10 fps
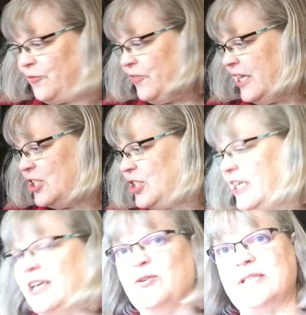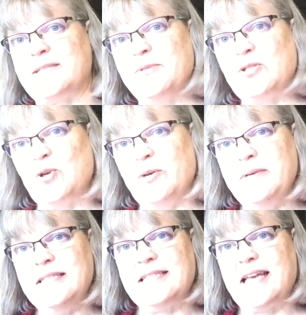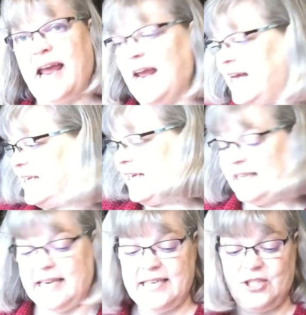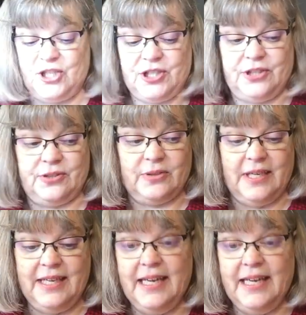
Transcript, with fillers: finishing Christmas ornaments and I need to